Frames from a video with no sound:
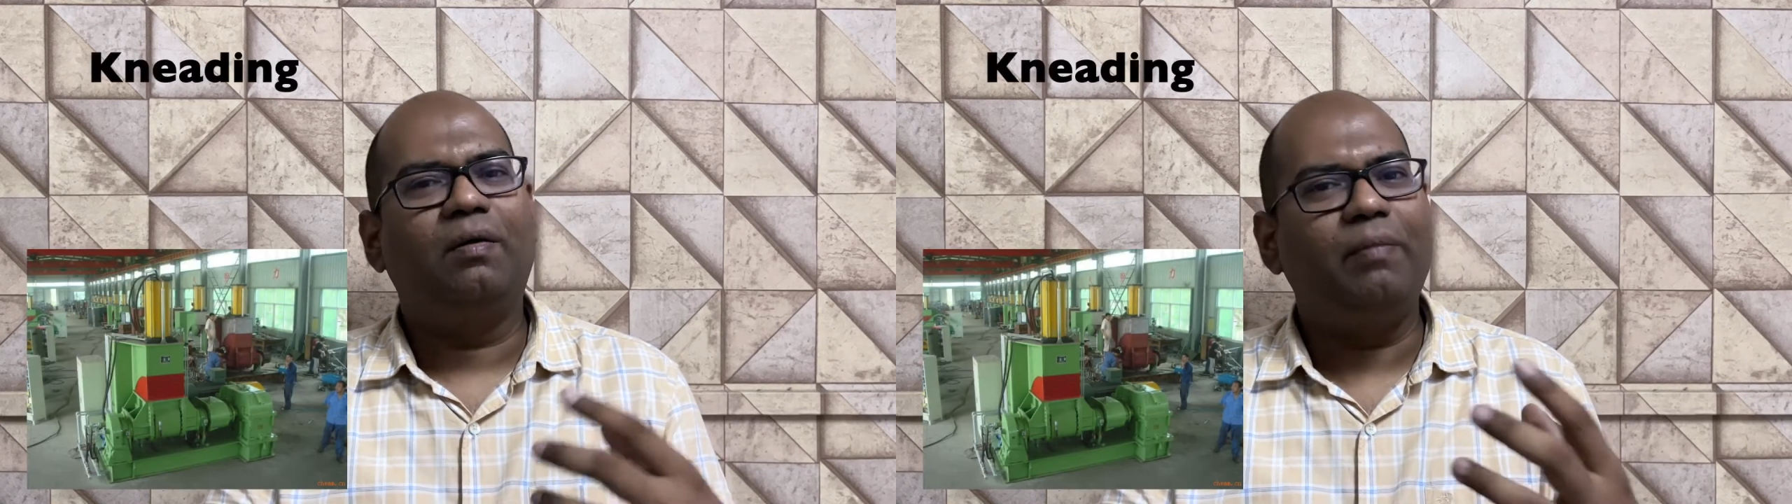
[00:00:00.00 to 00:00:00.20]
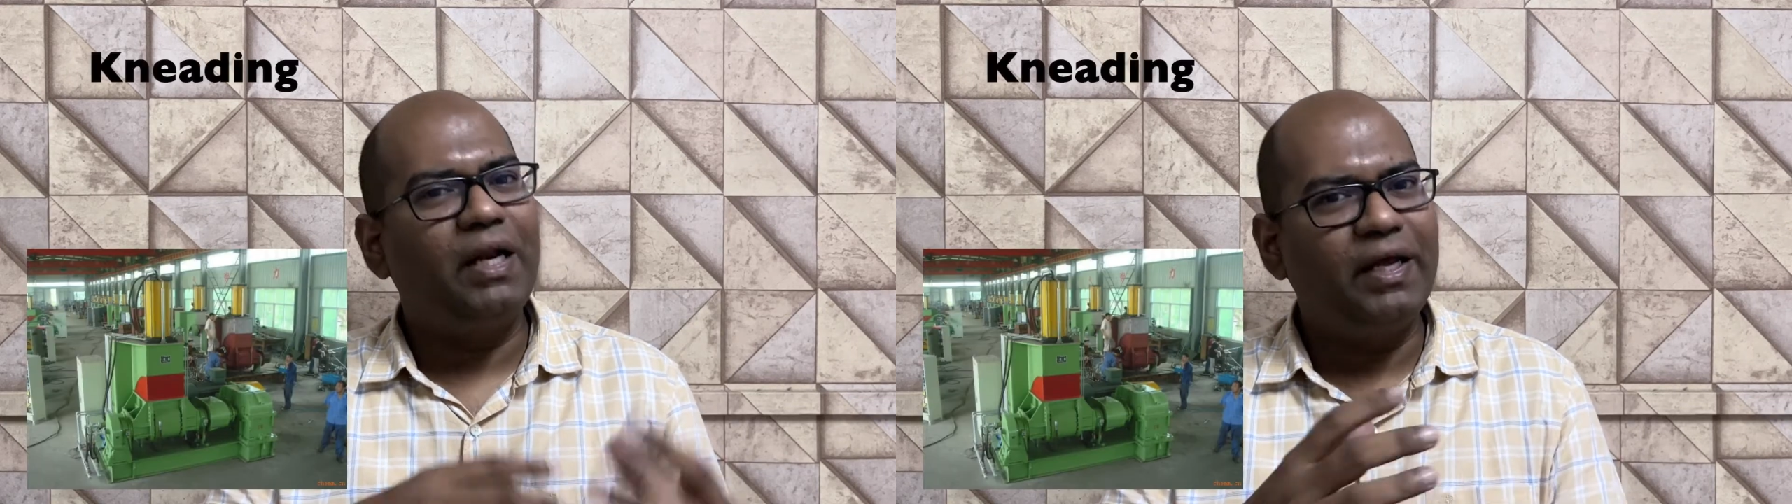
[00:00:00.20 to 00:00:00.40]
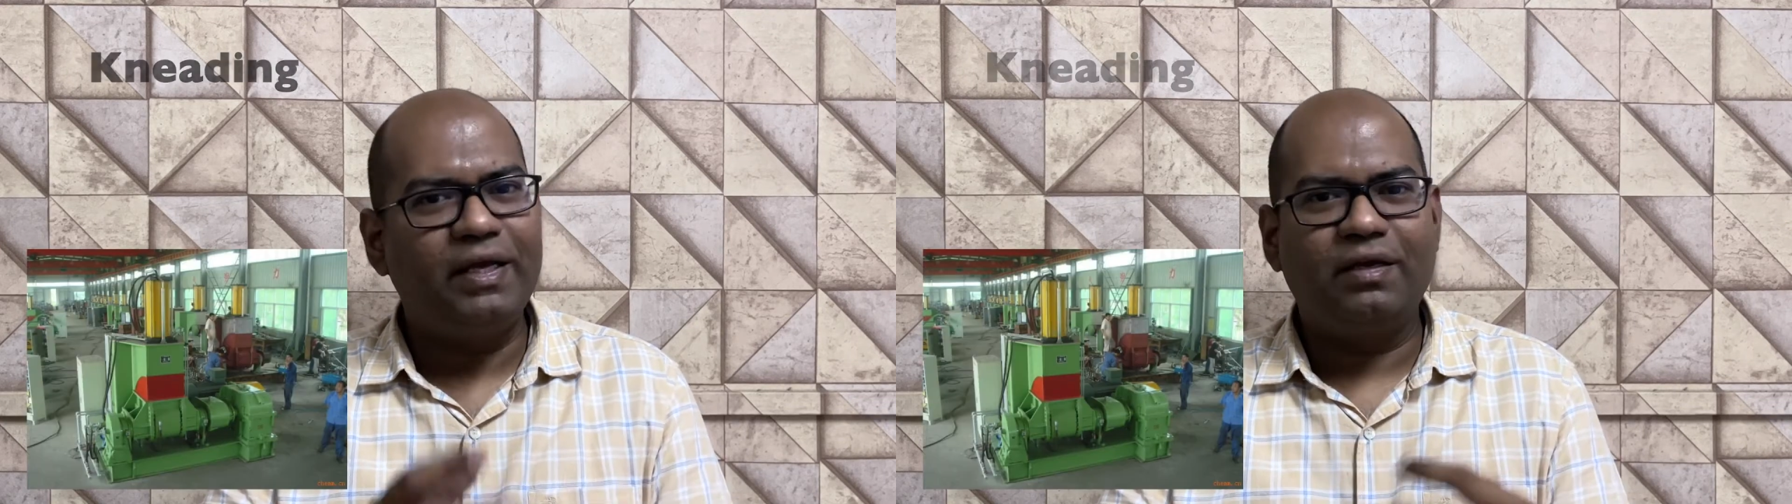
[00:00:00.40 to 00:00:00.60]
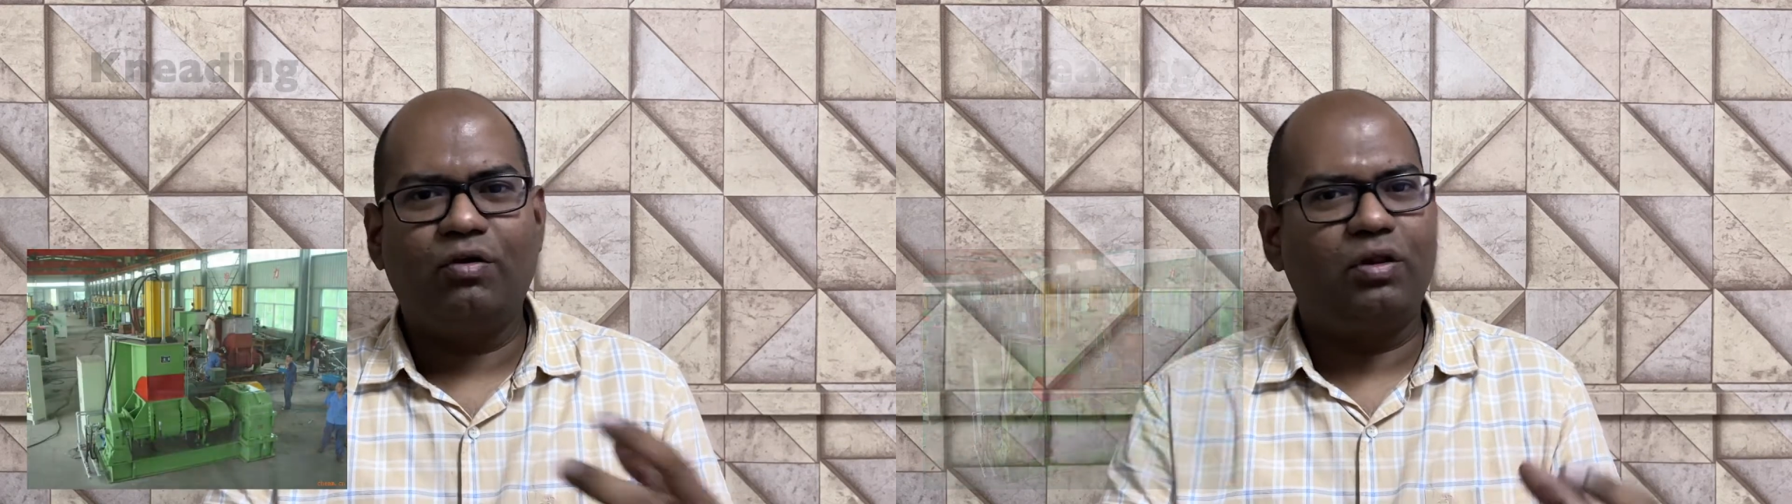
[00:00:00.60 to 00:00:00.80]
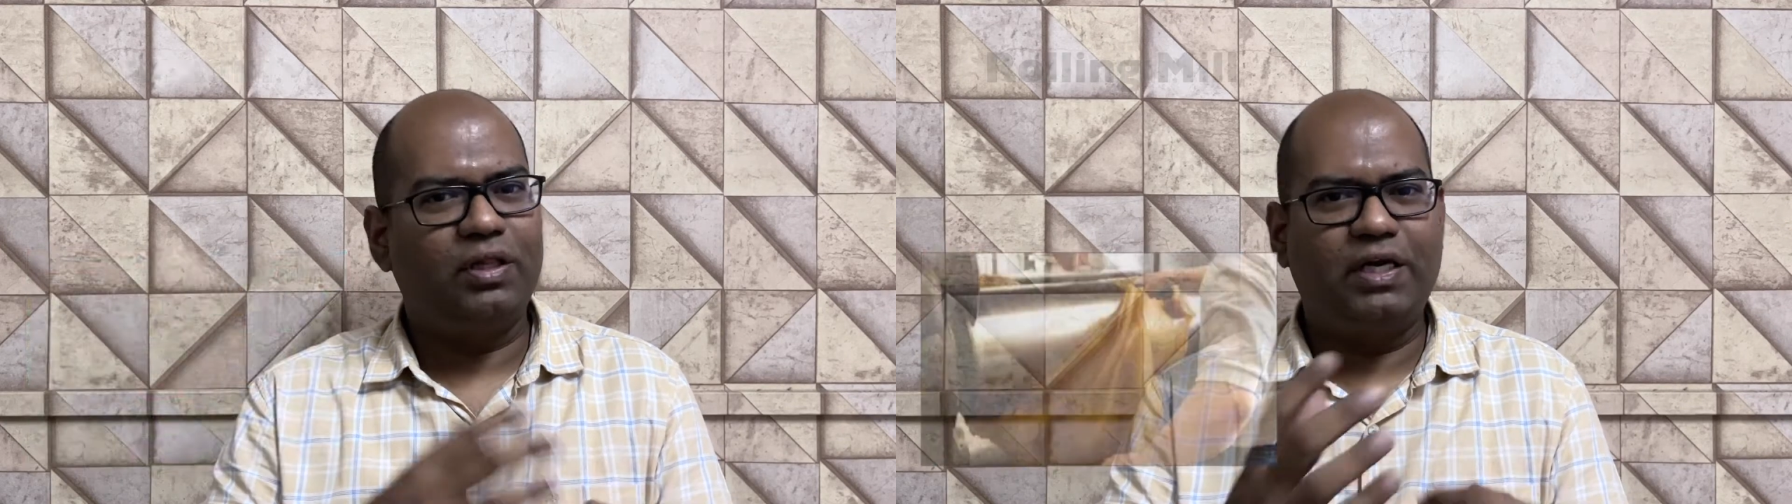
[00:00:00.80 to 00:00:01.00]
milling,
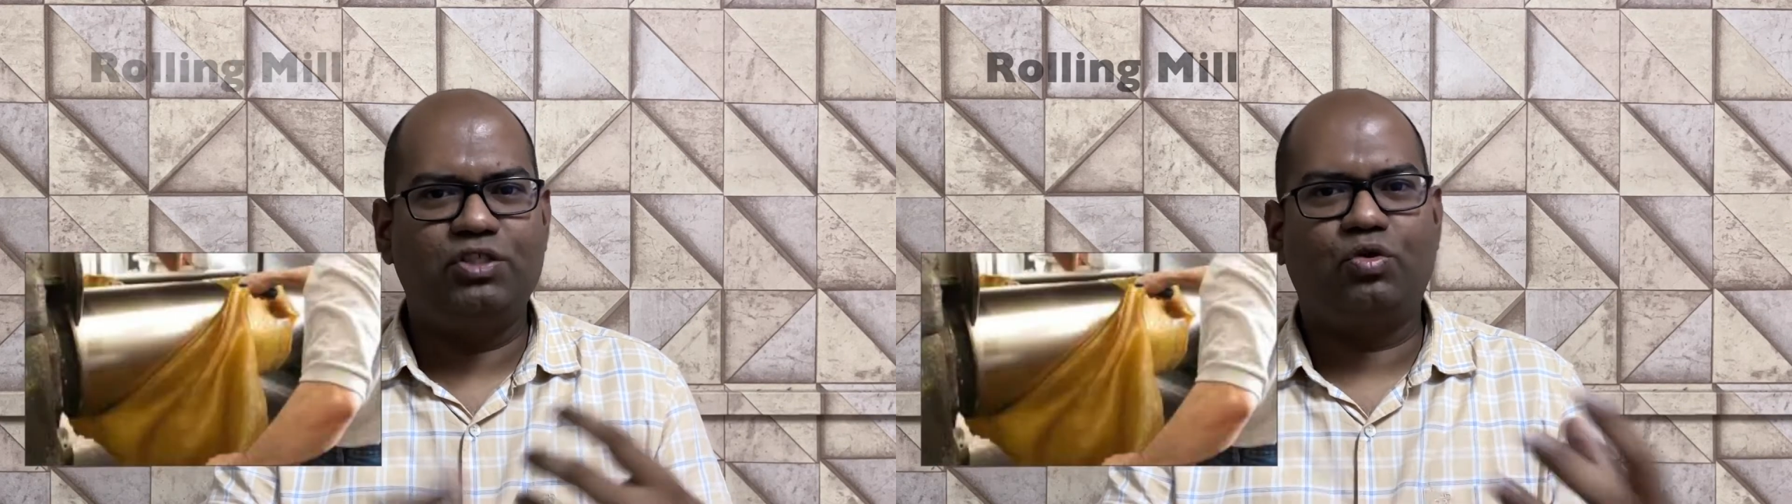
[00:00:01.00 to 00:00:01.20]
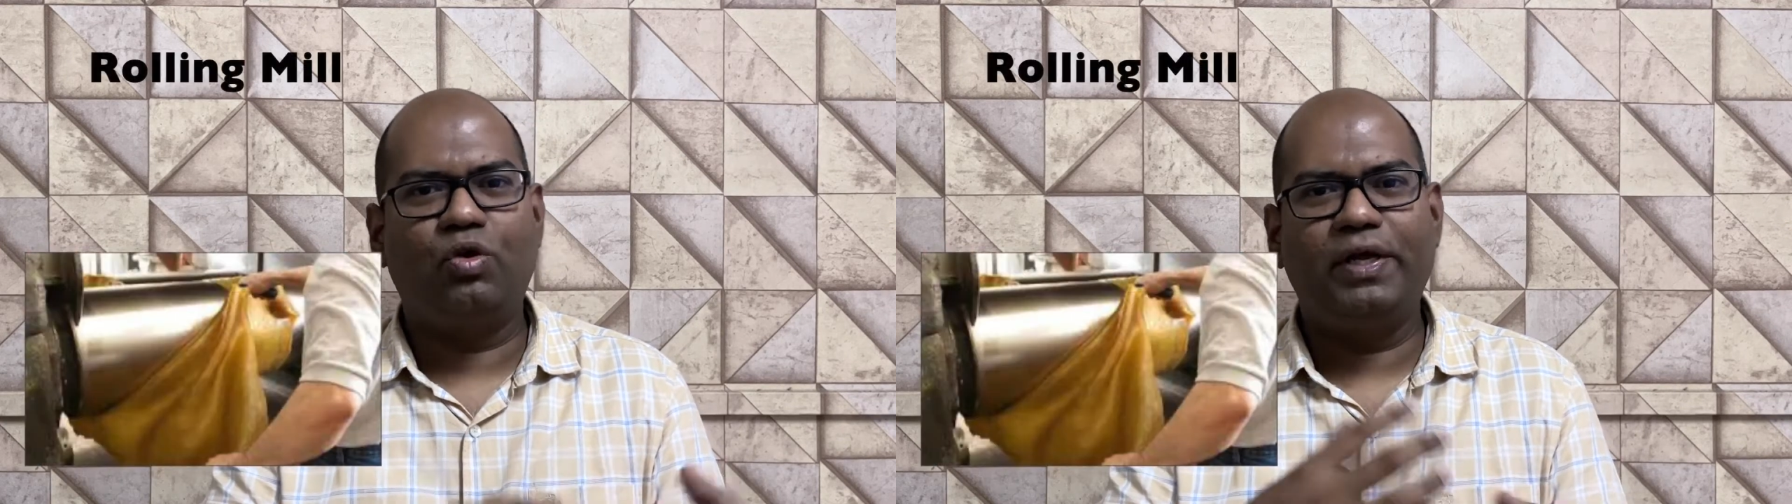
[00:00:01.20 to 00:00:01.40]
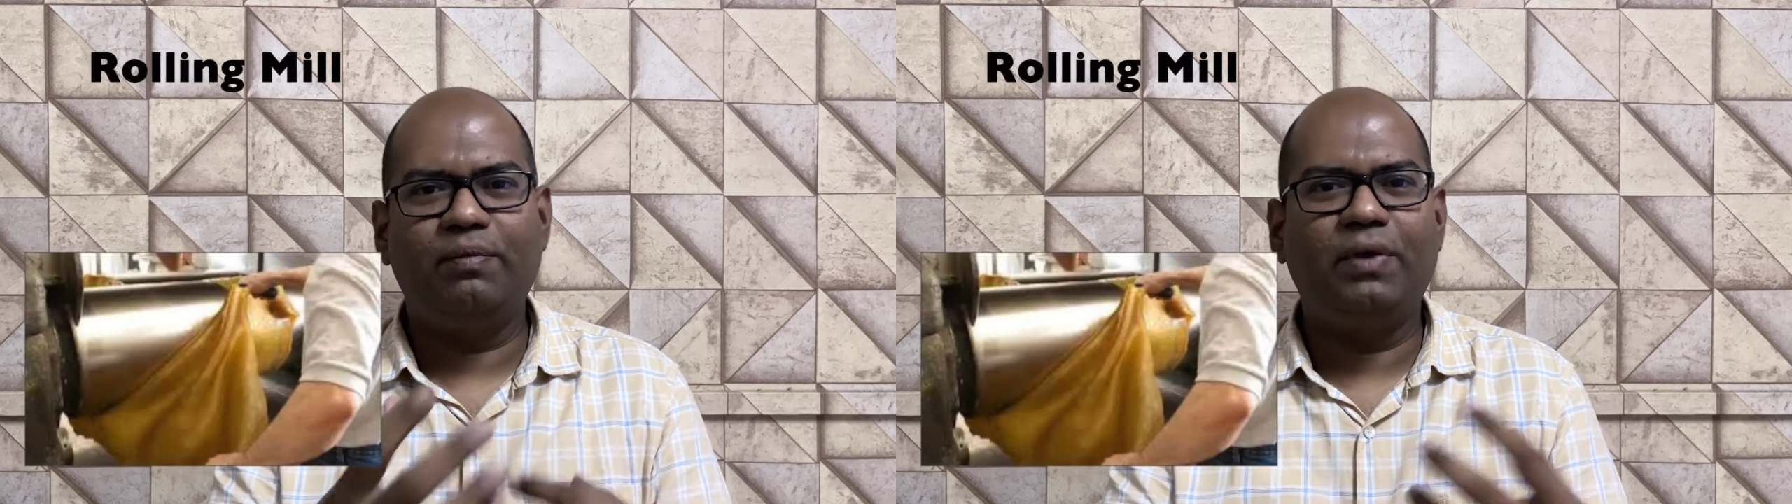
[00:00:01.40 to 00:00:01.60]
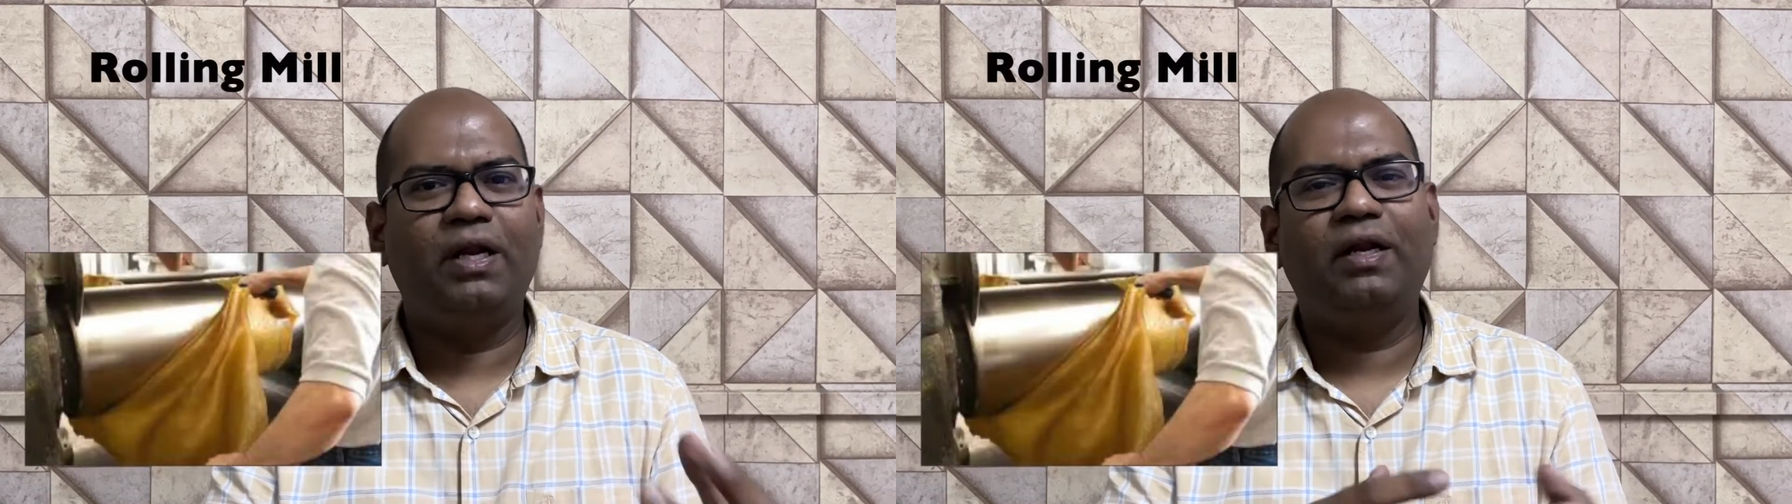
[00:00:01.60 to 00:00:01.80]
that is rolling mill,